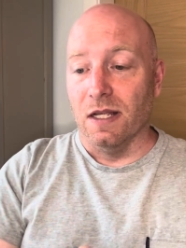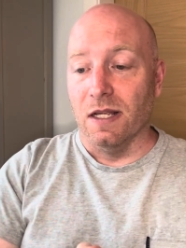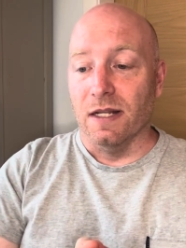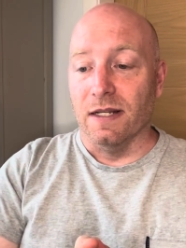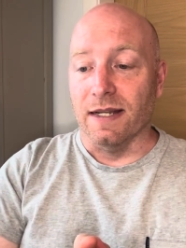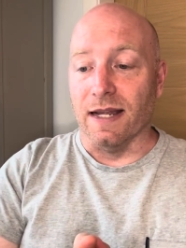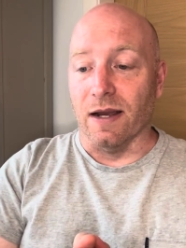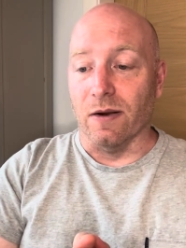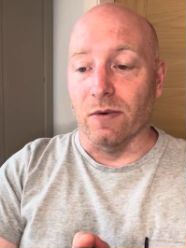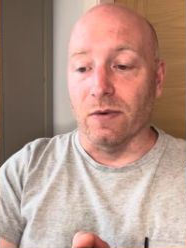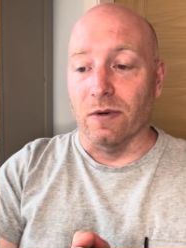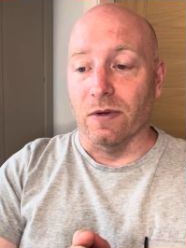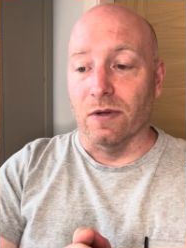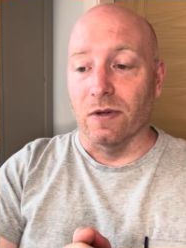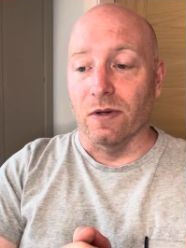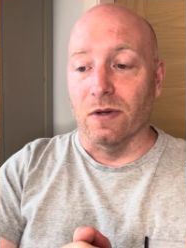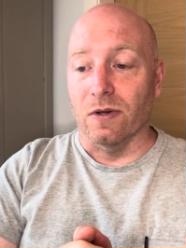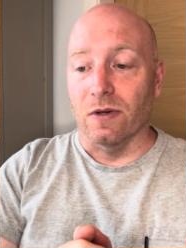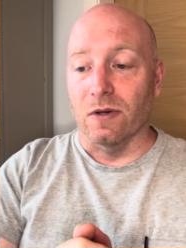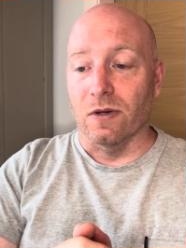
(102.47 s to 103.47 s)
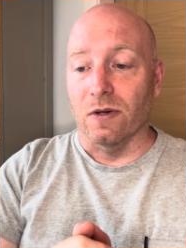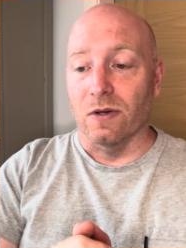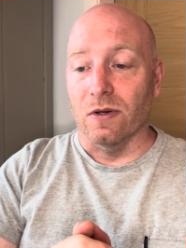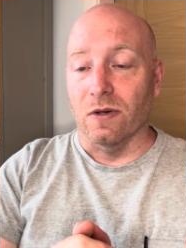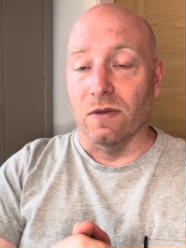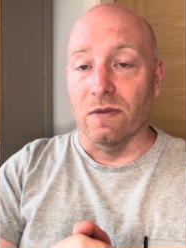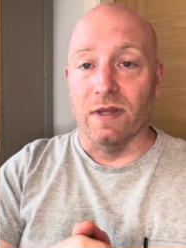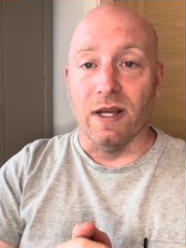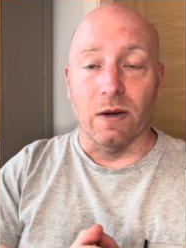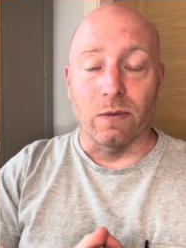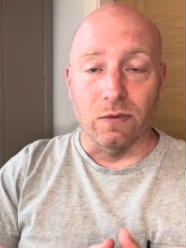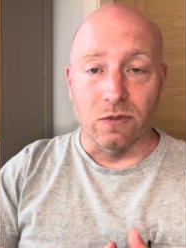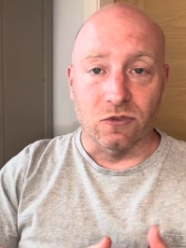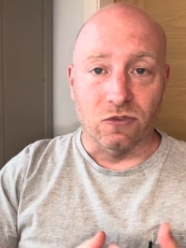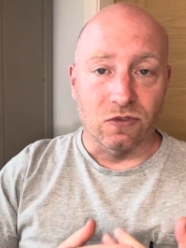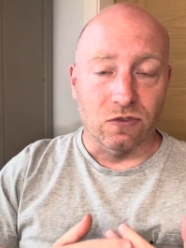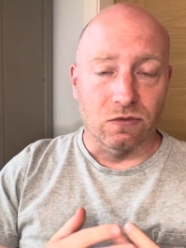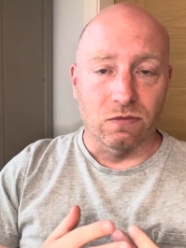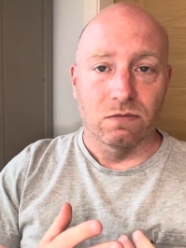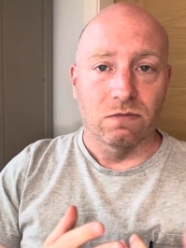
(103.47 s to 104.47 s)
Now,
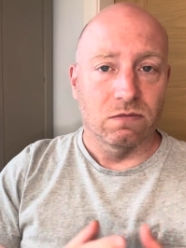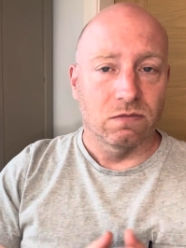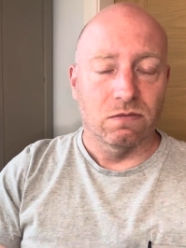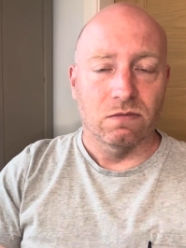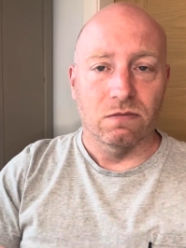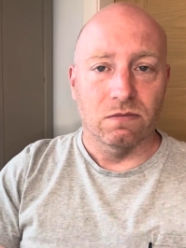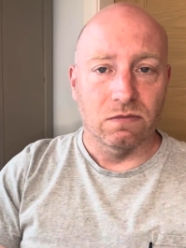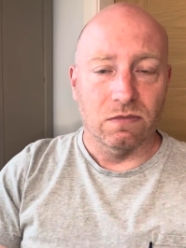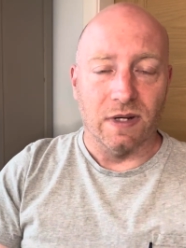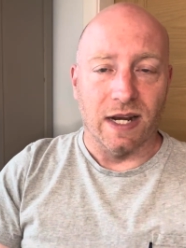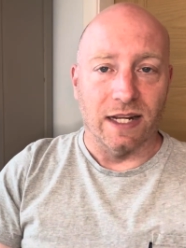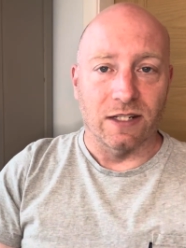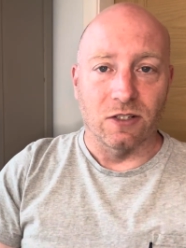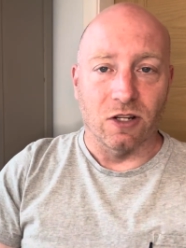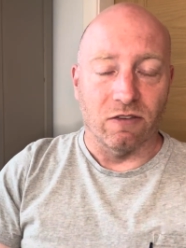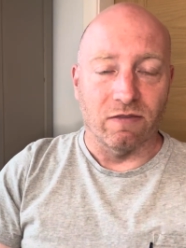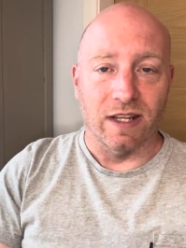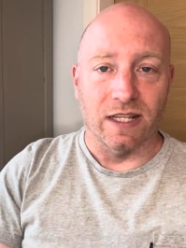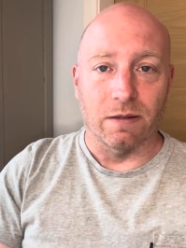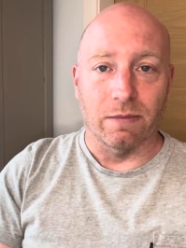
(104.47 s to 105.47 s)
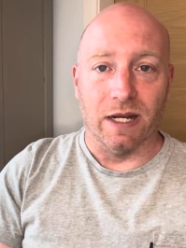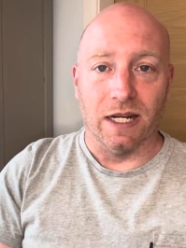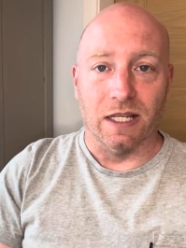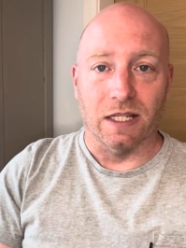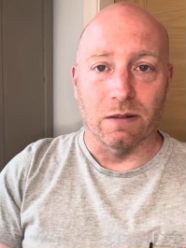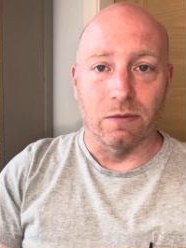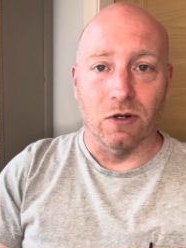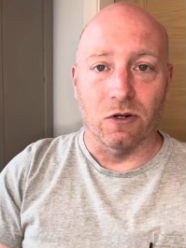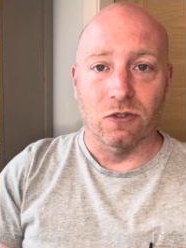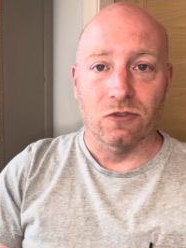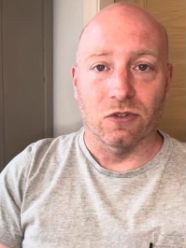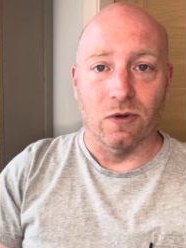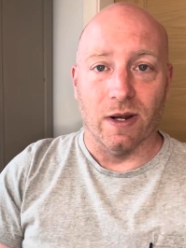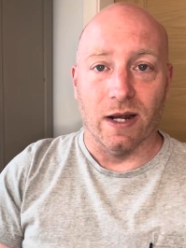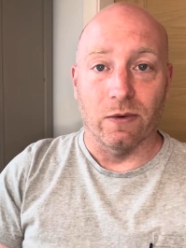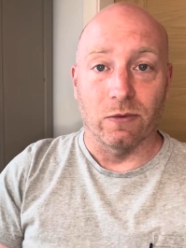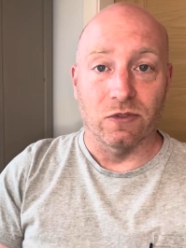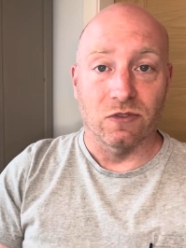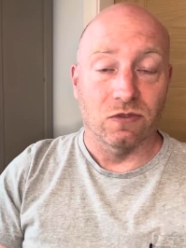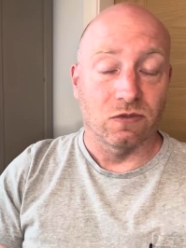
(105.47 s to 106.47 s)
I'd not read the back of the book, so I
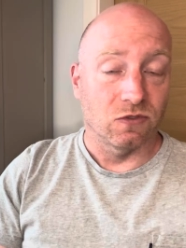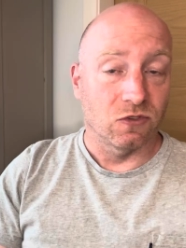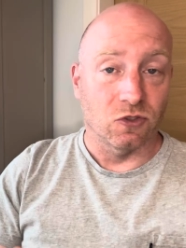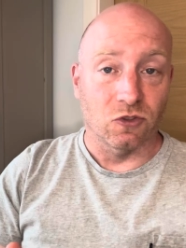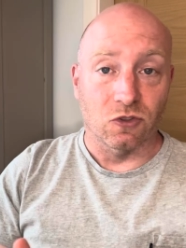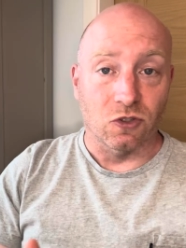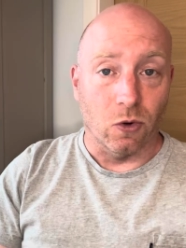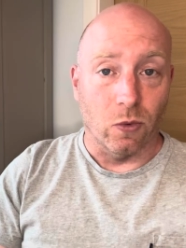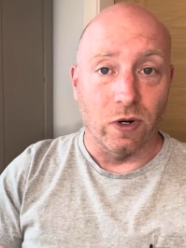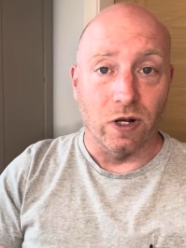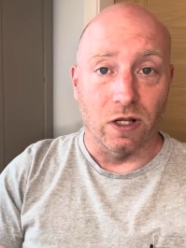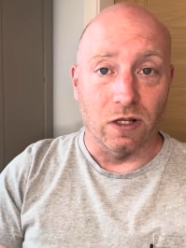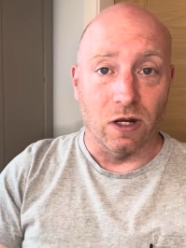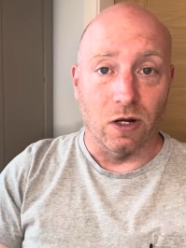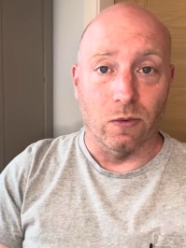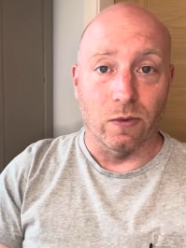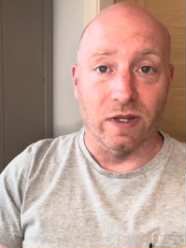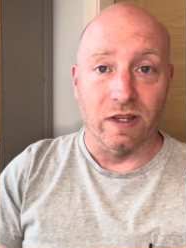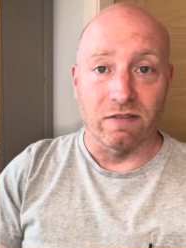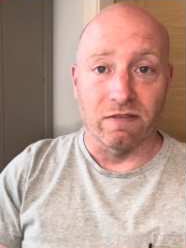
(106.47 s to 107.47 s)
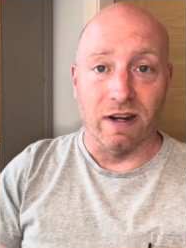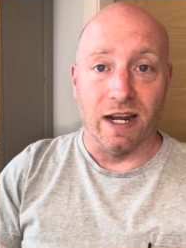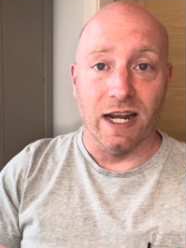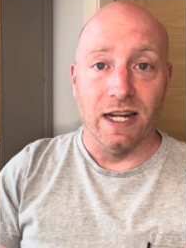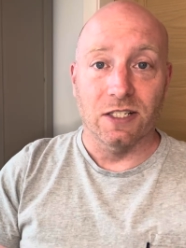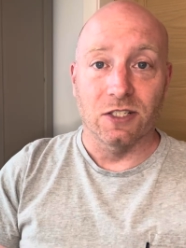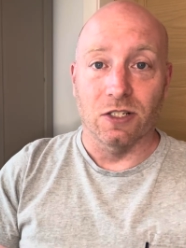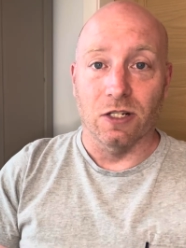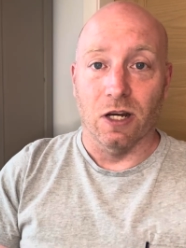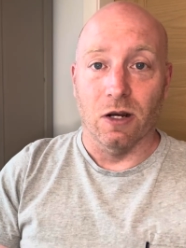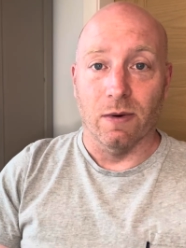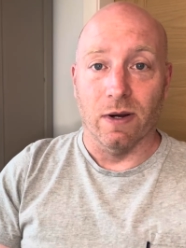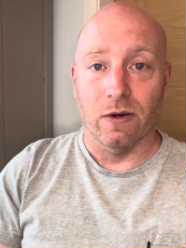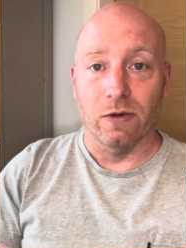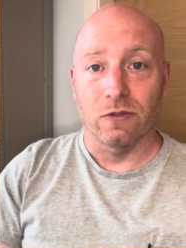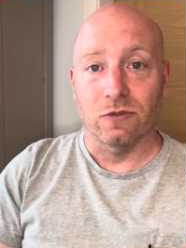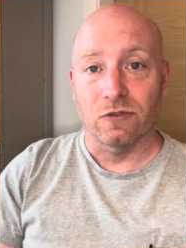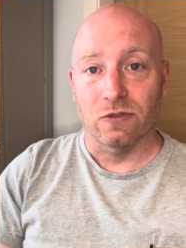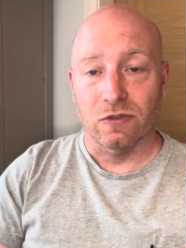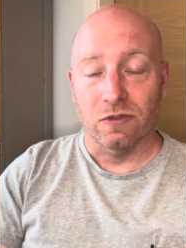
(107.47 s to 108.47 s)
was just going along with the ride, I
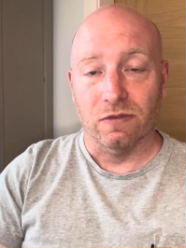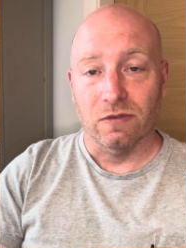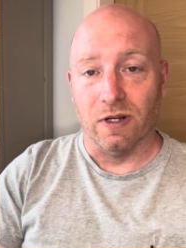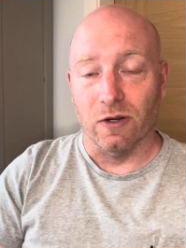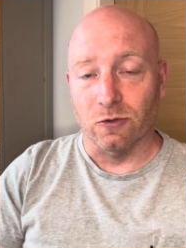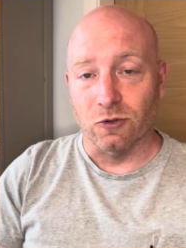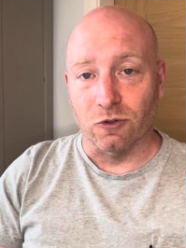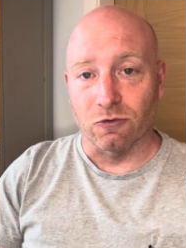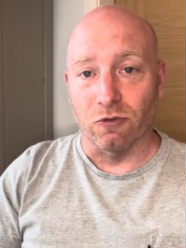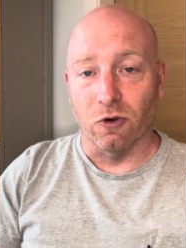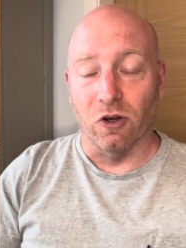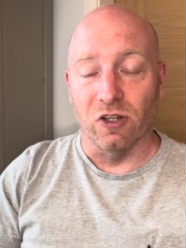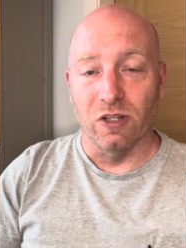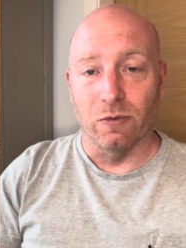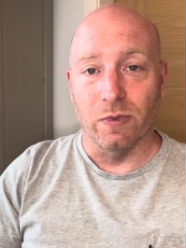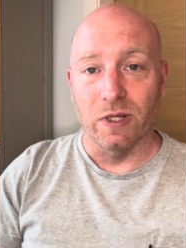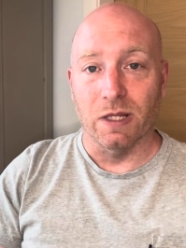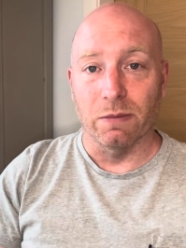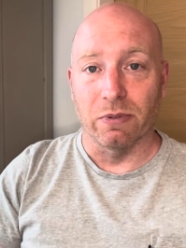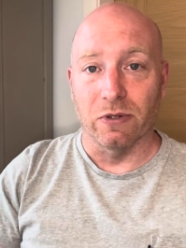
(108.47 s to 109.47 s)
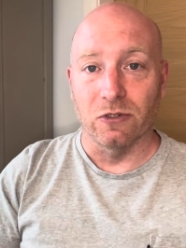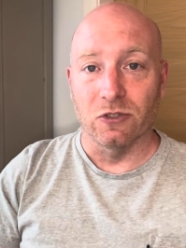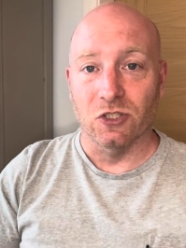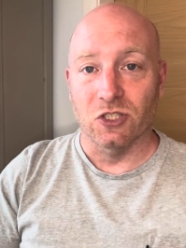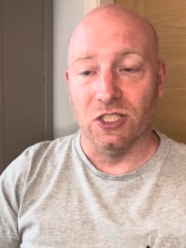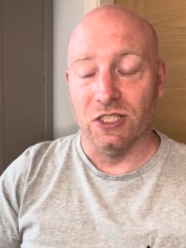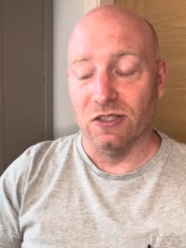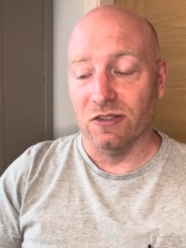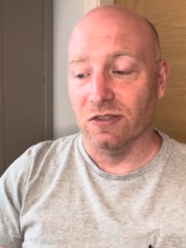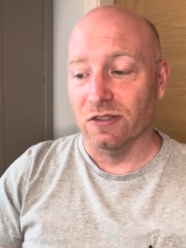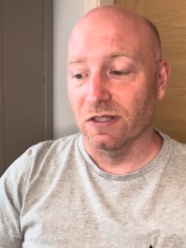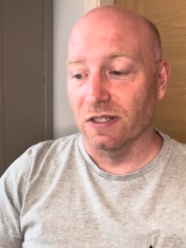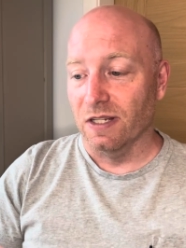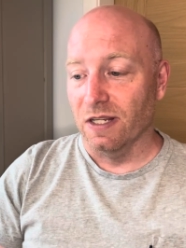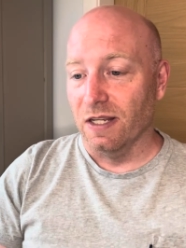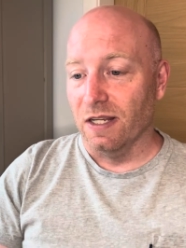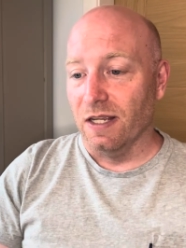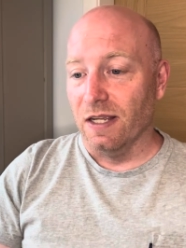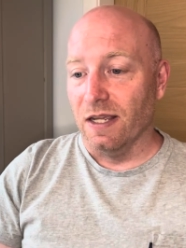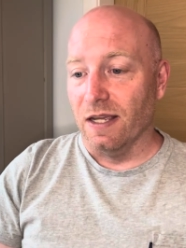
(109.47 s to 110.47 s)
was just rolling with the punches,
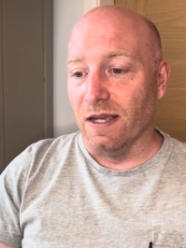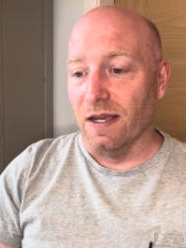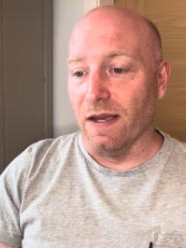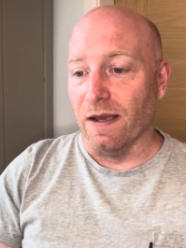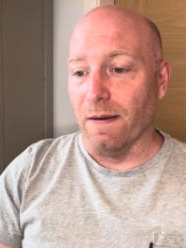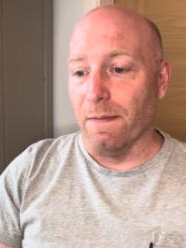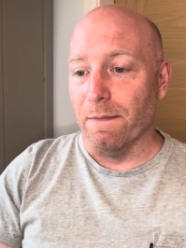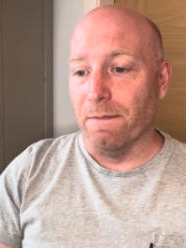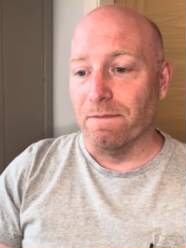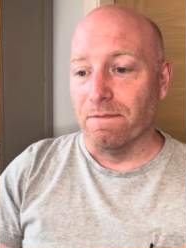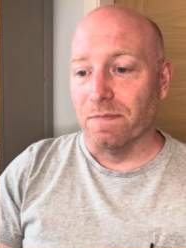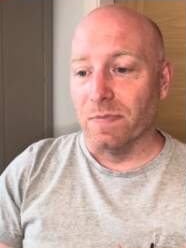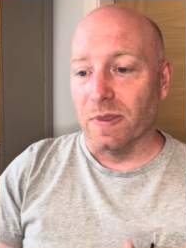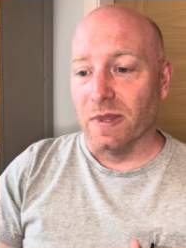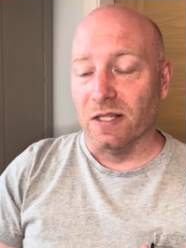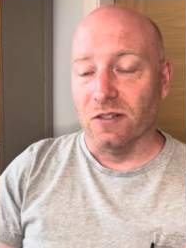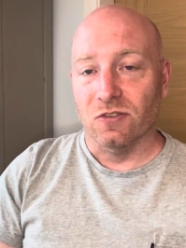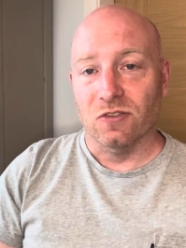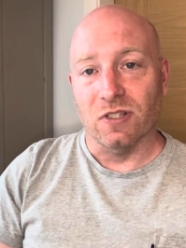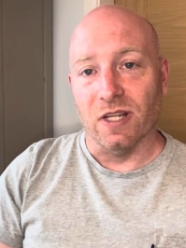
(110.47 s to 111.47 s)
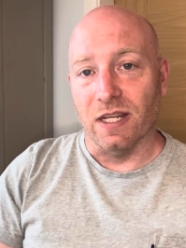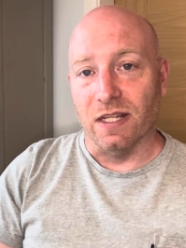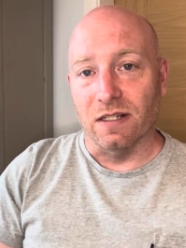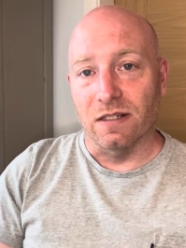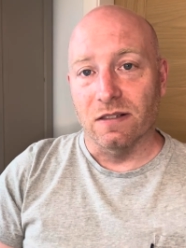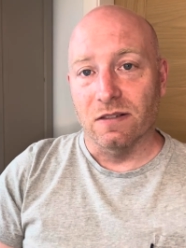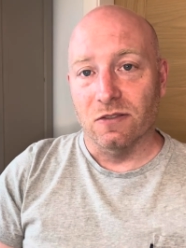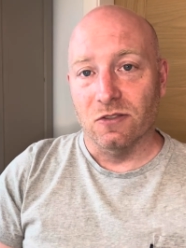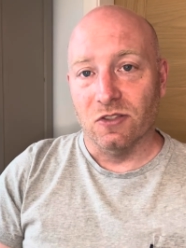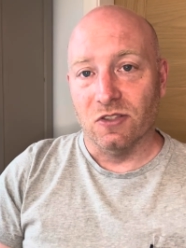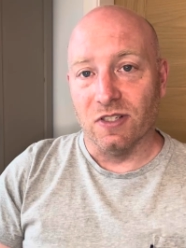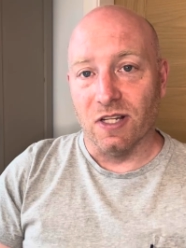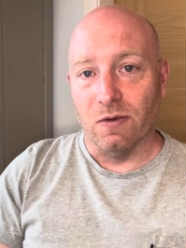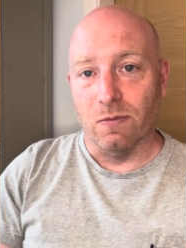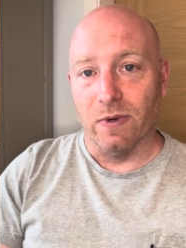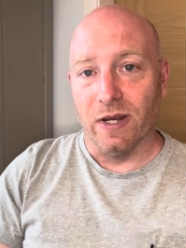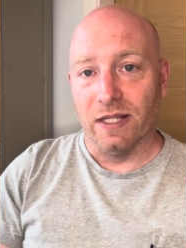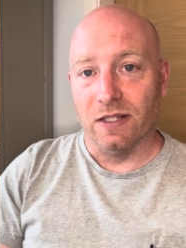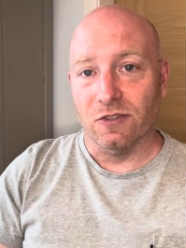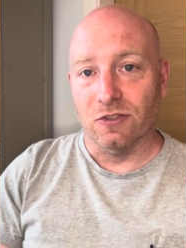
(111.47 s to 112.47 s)
seeing
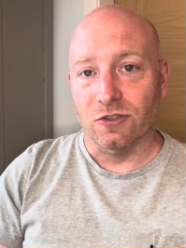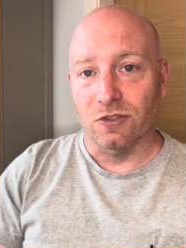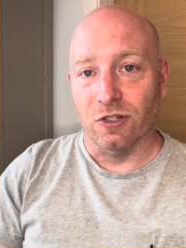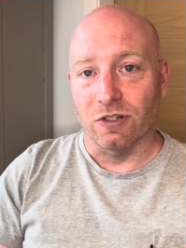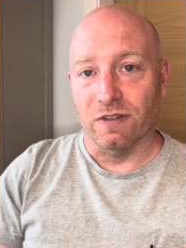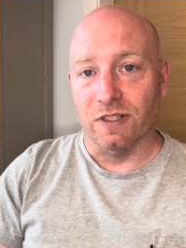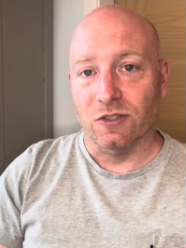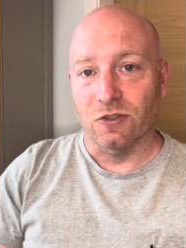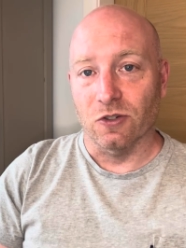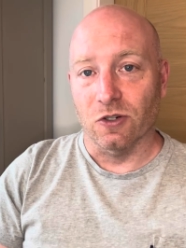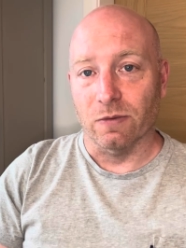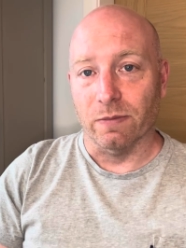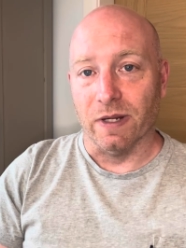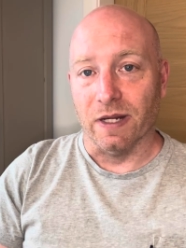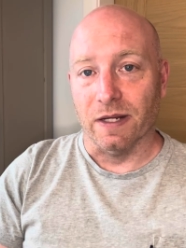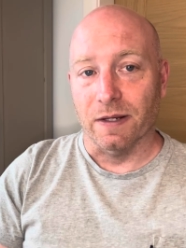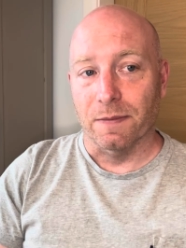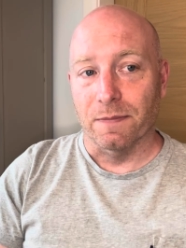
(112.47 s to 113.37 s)
where the story took me.